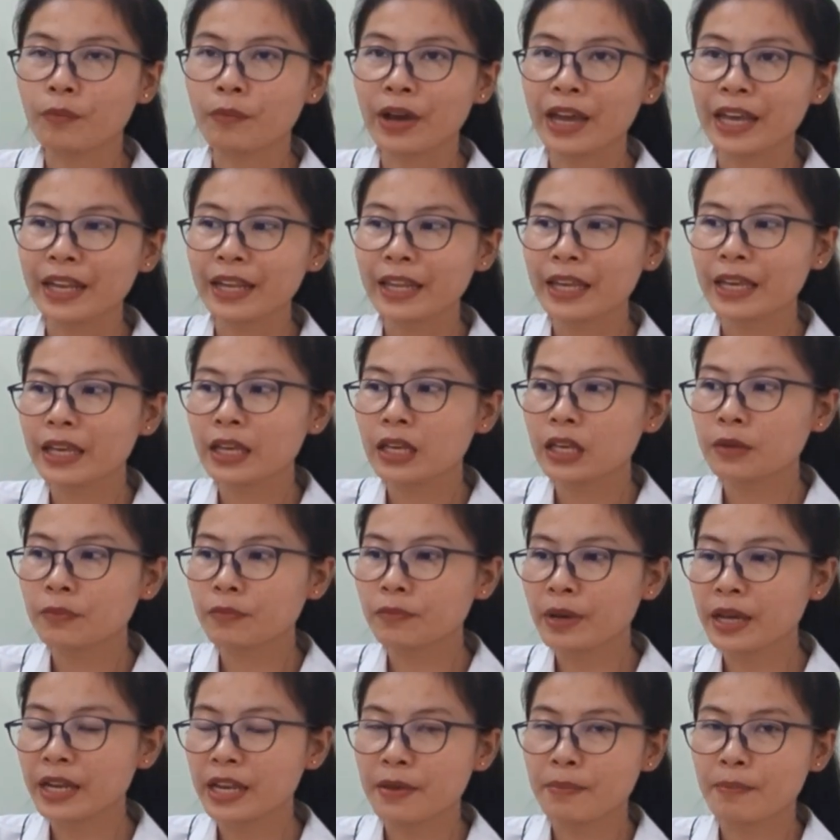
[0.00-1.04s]

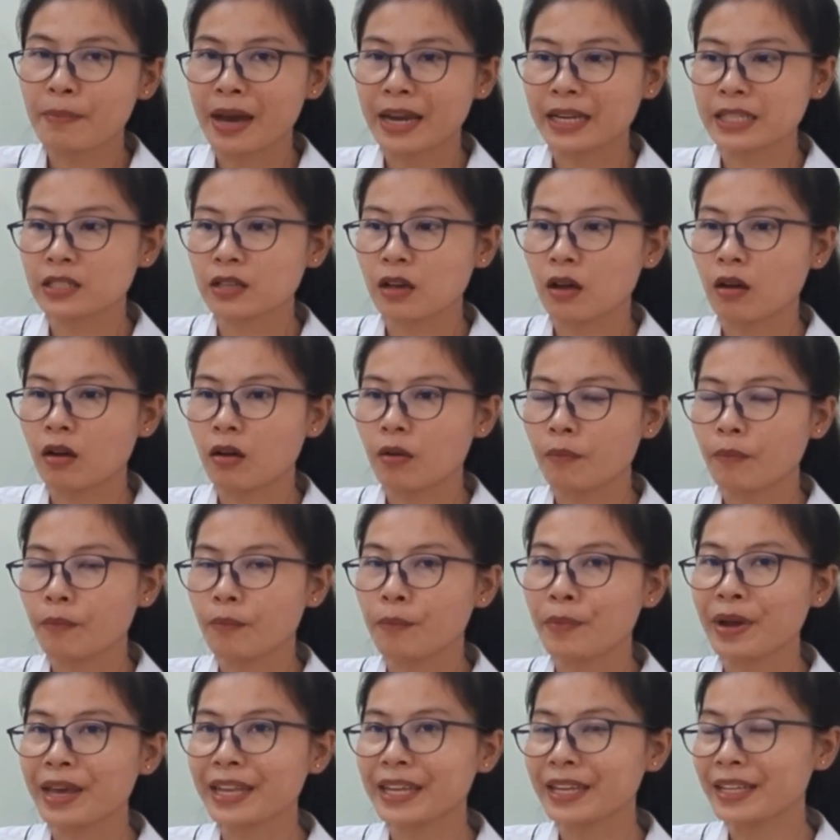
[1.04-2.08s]
many months or
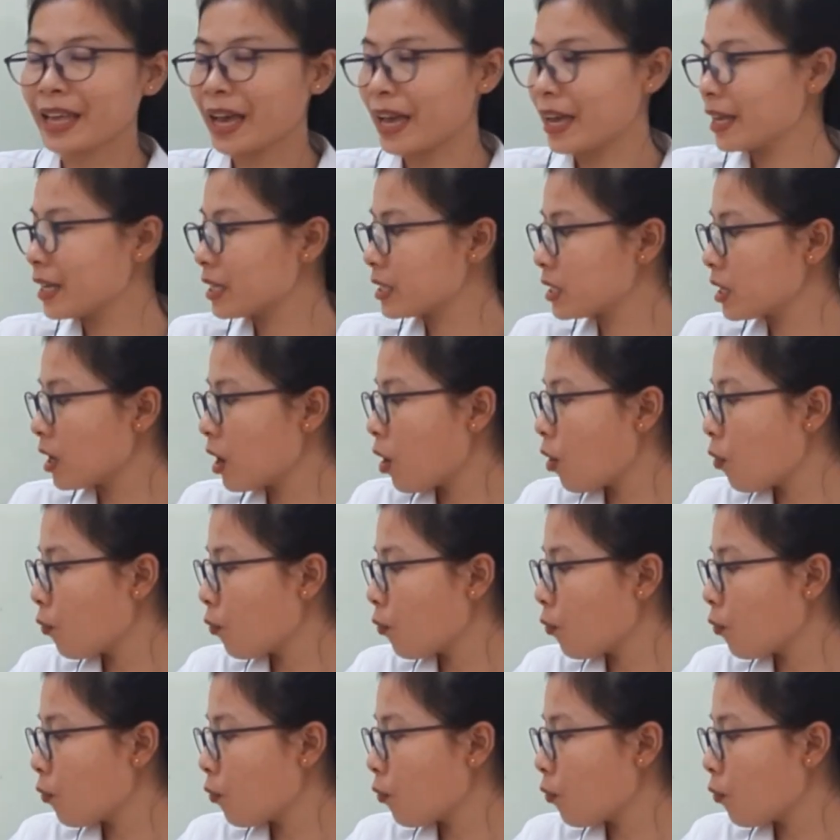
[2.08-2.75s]
many days,